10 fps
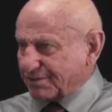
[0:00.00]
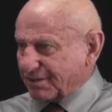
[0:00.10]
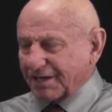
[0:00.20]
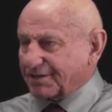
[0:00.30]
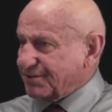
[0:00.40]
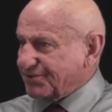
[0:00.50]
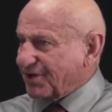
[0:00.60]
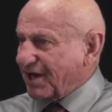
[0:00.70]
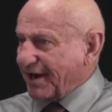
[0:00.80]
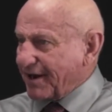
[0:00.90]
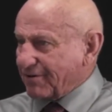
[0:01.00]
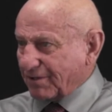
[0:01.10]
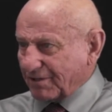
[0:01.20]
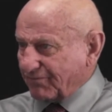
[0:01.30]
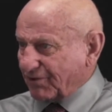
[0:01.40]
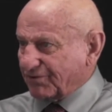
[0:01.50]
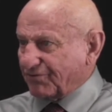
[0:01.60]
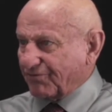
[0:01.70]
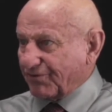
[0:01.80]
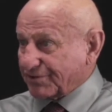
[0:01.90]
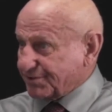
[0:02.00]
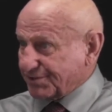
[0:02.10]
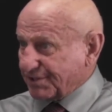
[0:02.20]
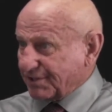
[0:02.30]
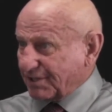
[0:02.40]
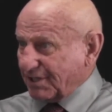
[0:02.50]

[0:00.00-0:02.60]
at this higher level of a functioning.